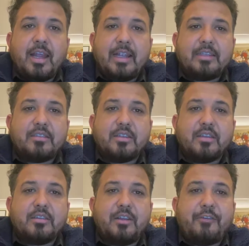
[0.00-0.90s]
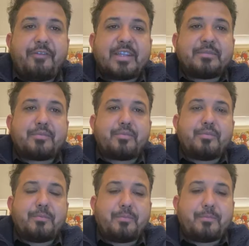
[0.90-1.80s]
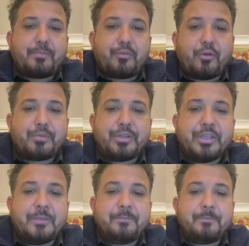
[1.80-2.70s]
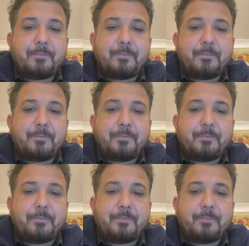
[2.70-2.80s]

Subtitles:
And the facts property,